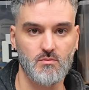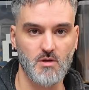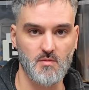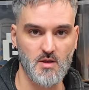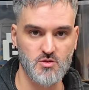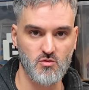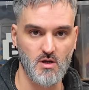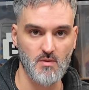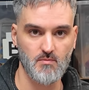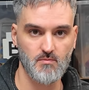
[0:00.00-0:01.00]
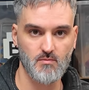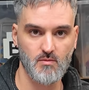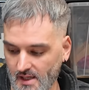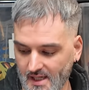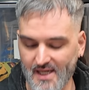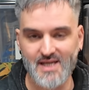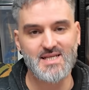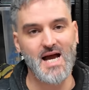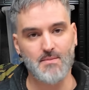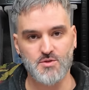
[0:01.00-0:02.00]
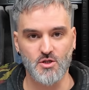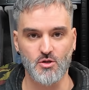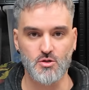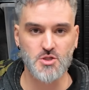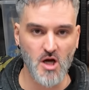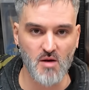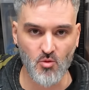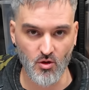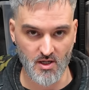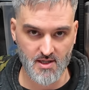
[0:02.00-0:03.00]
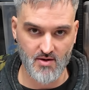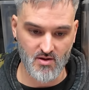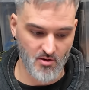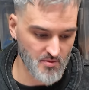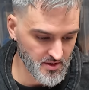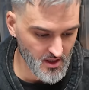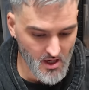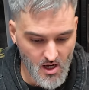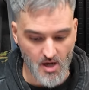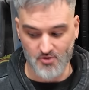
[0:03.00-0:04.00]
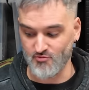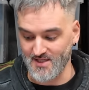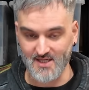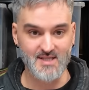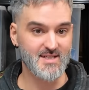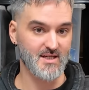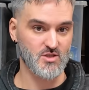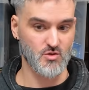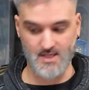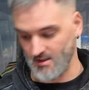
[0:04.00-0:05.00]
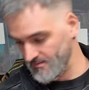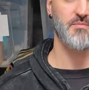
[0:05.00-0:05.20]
Hope that's all right. It is absolute turmoil in here at the moment, and I really need to get it sorted out.